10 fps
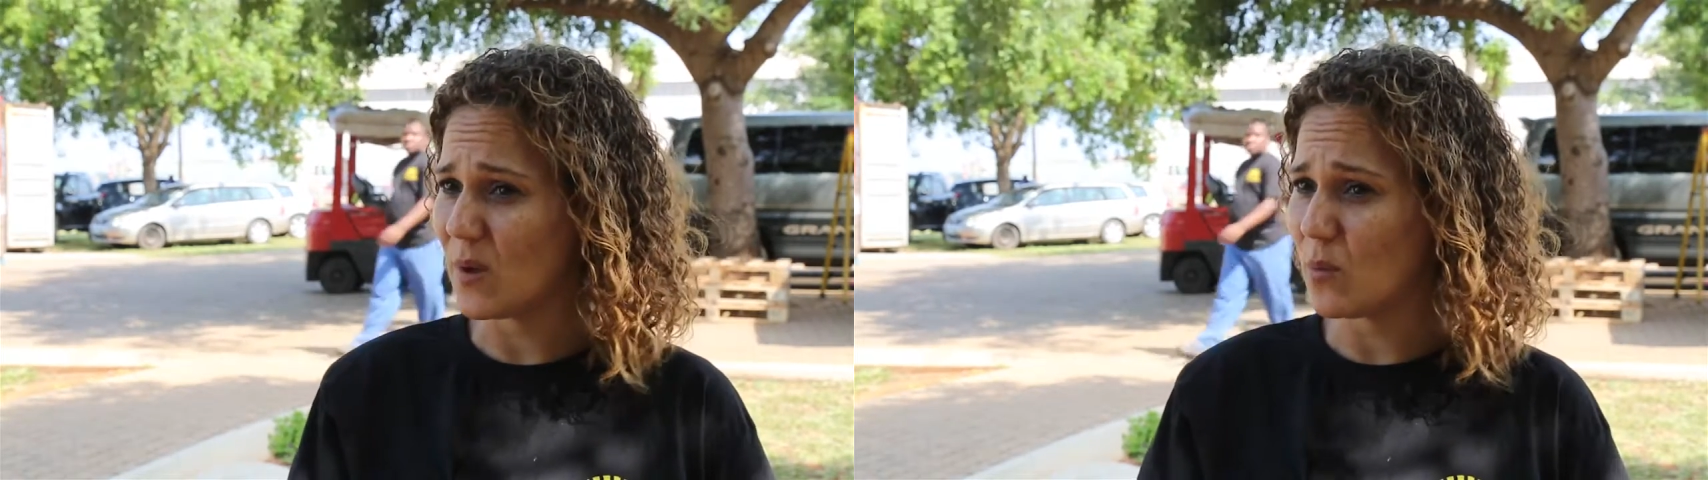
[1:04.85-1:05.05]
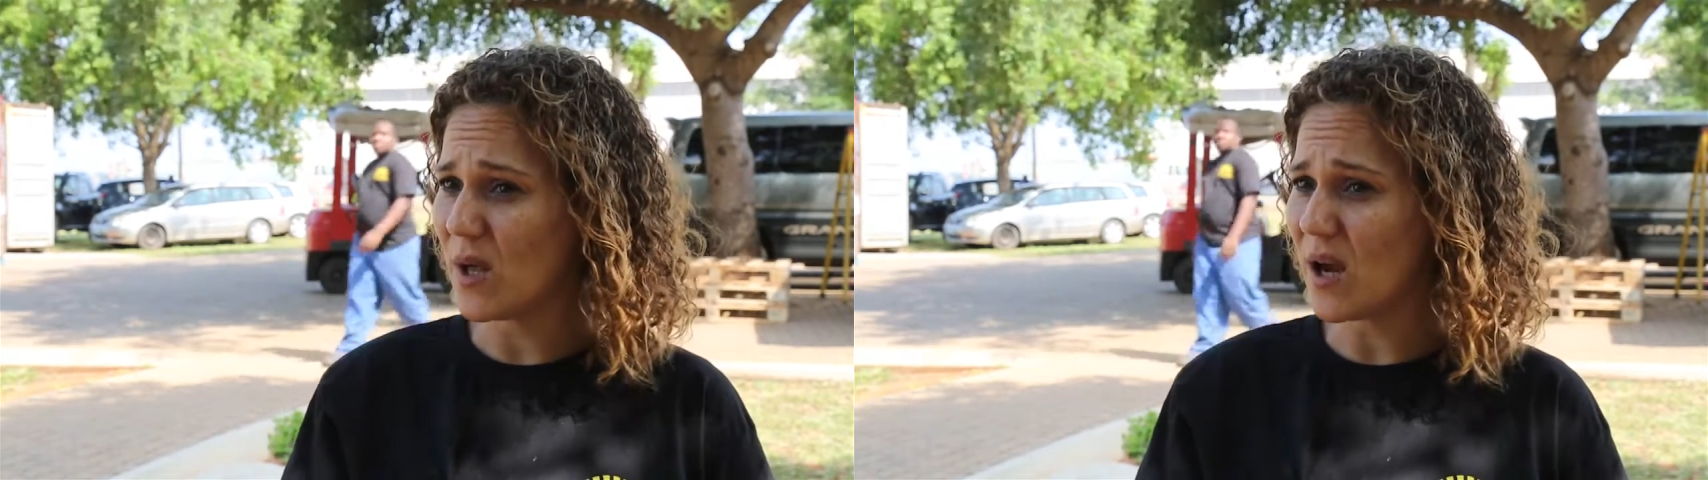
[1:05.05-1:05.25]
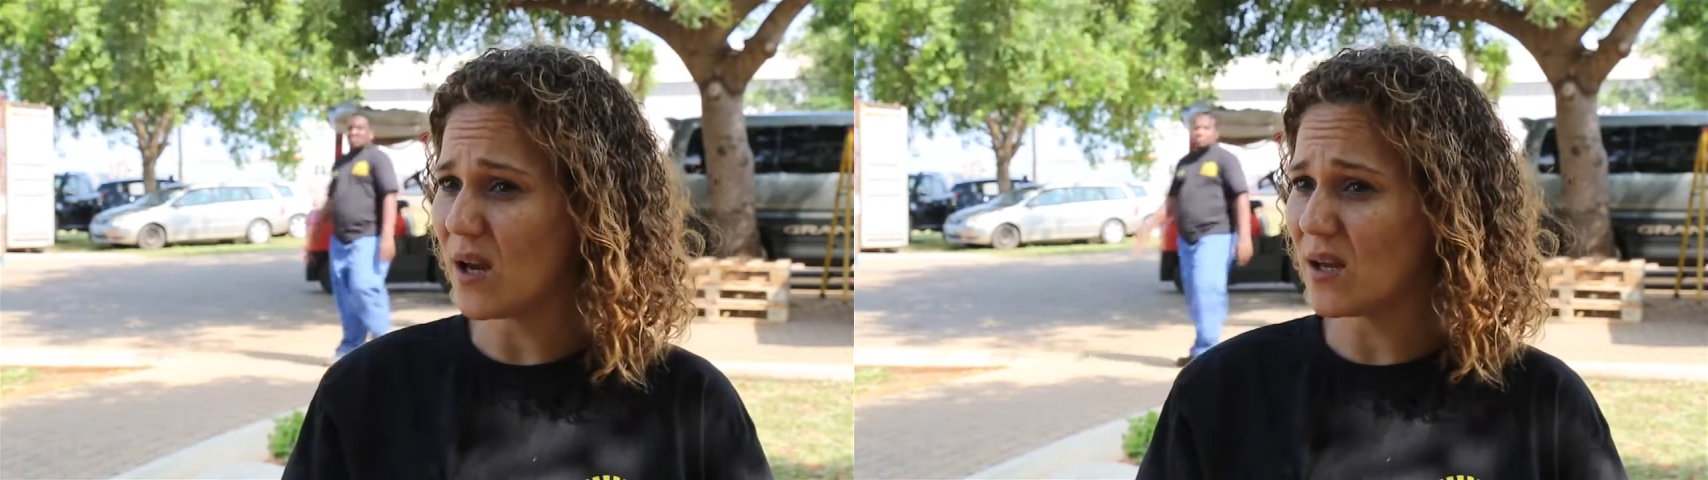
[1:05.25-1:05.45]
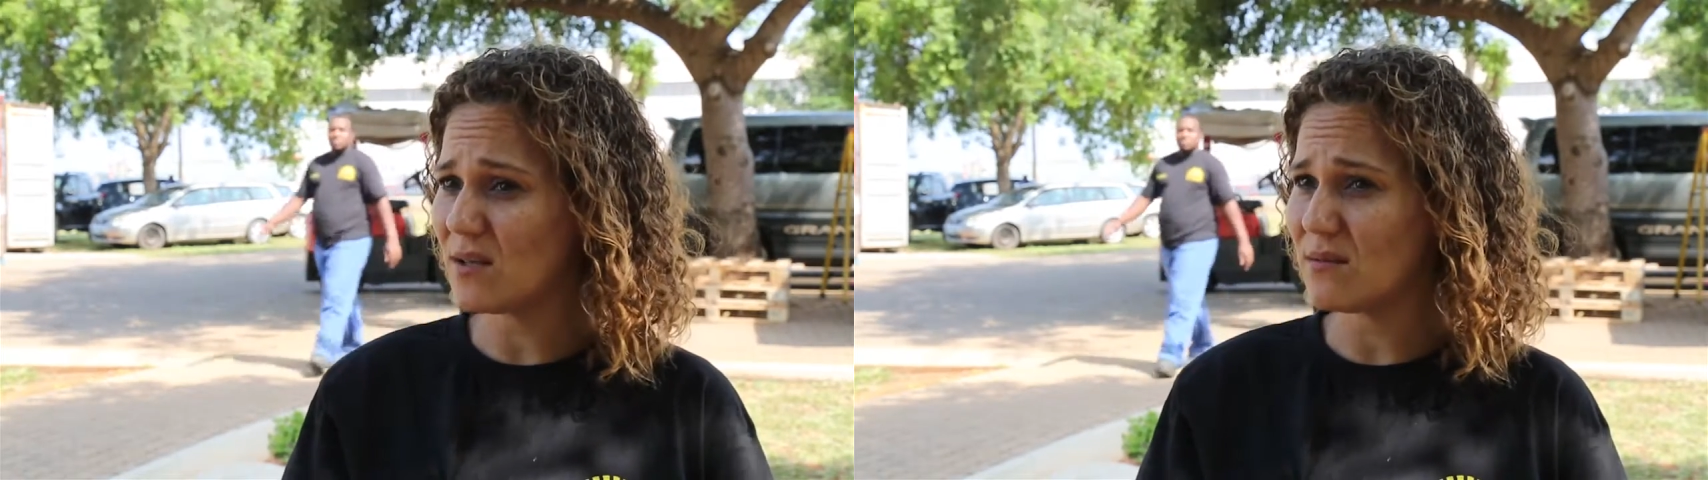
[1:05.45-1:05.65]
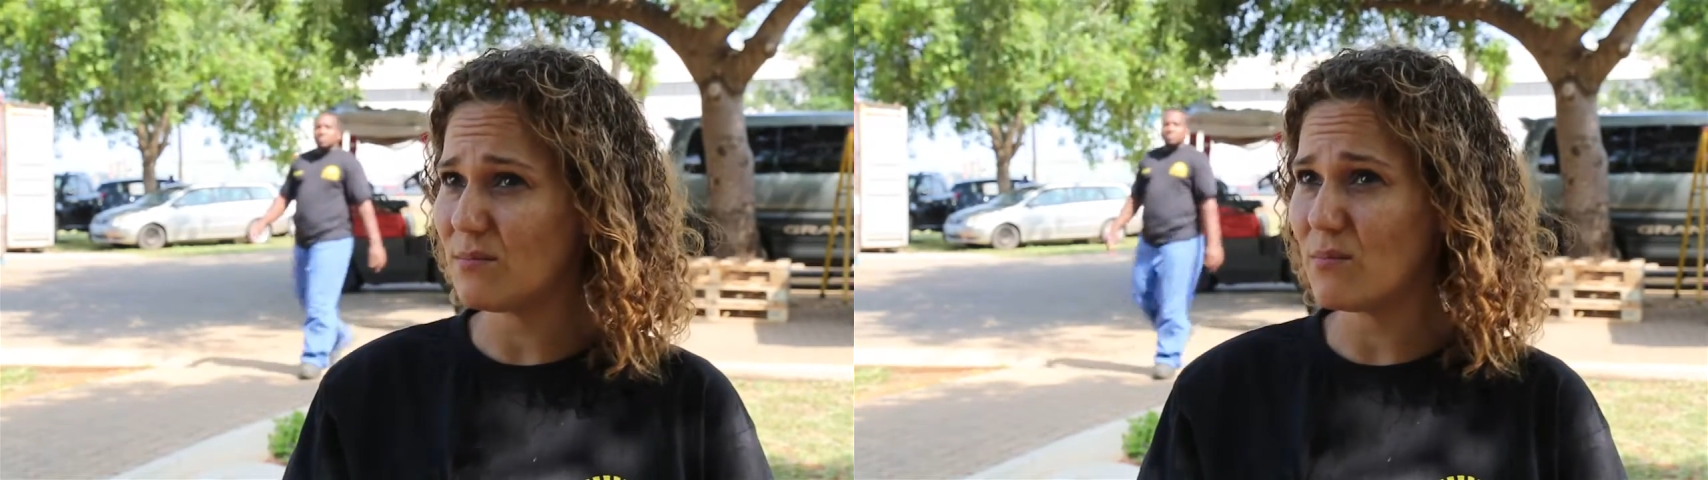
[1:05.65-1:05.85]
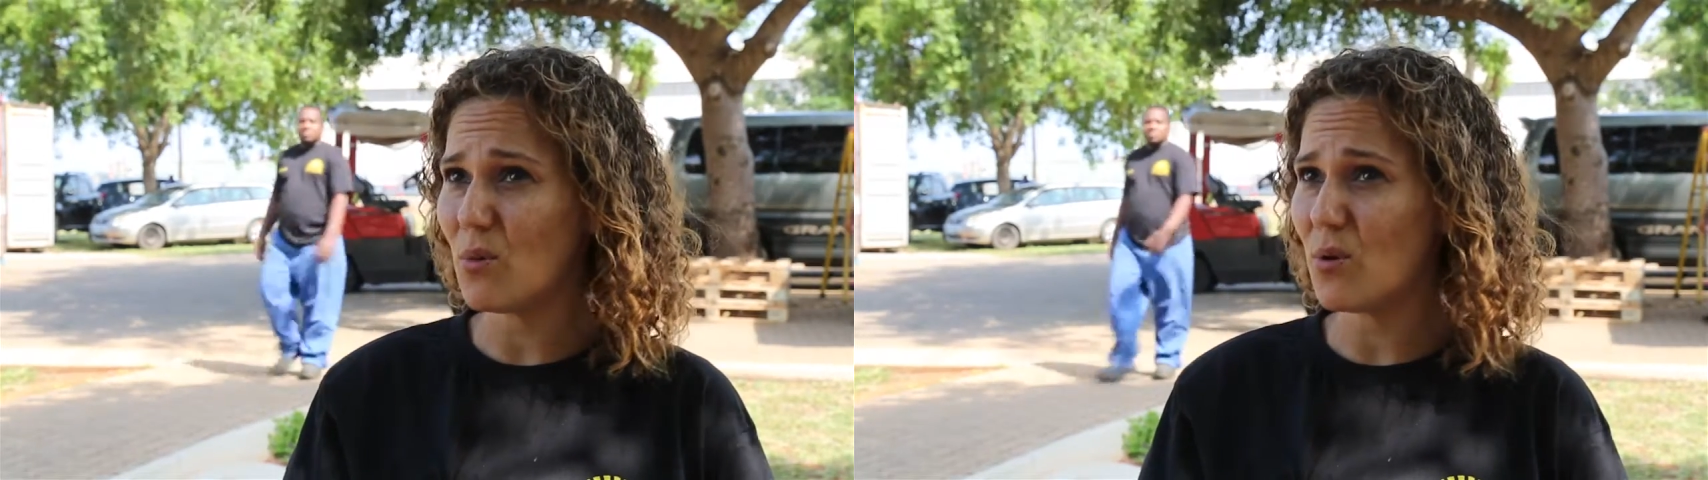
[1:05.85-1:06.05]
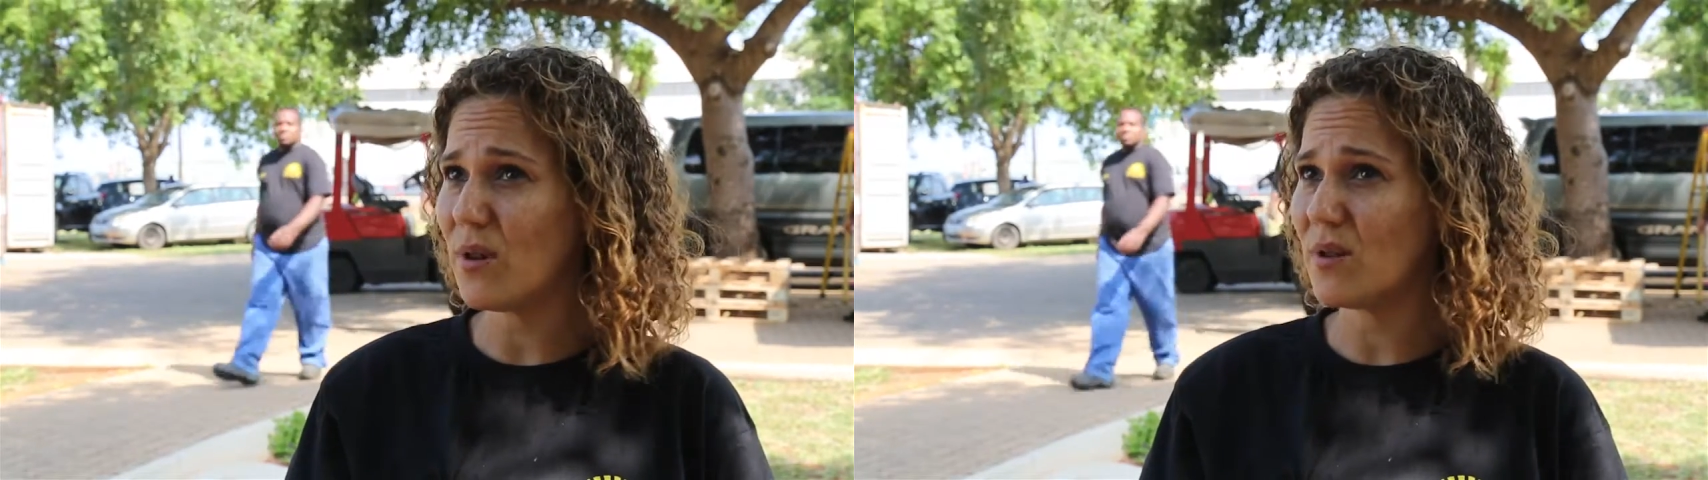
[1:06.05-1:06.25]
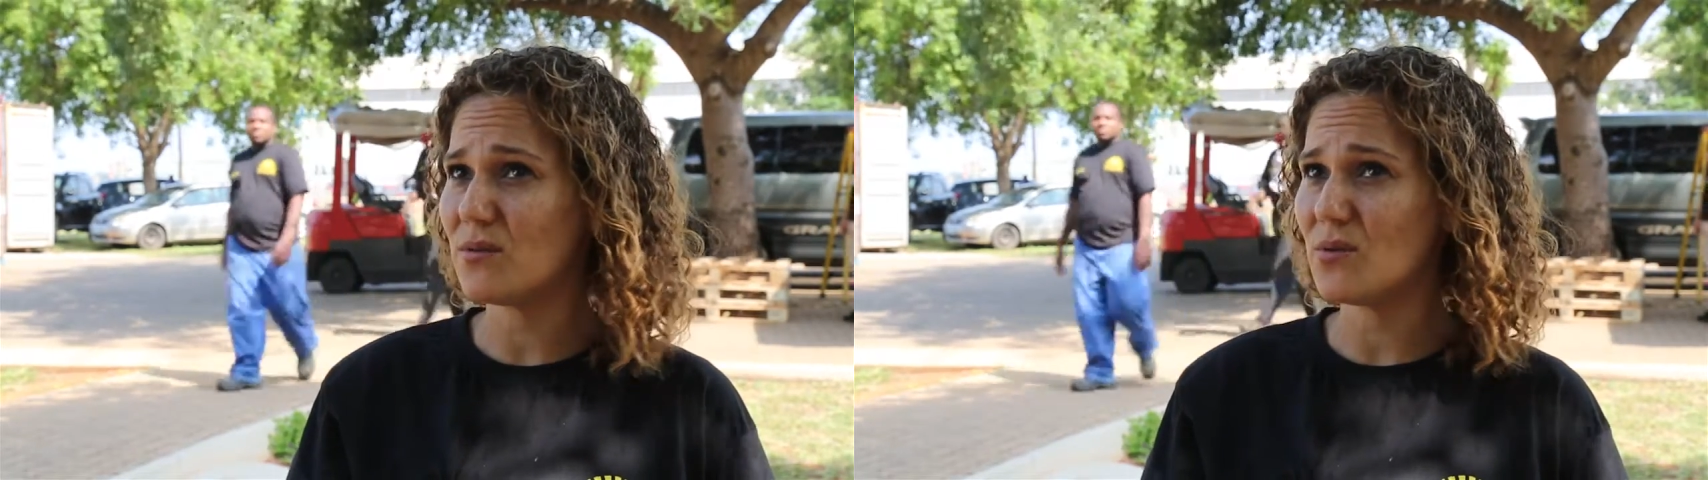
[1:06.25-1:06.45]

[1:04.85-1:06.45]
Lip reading: We are in more than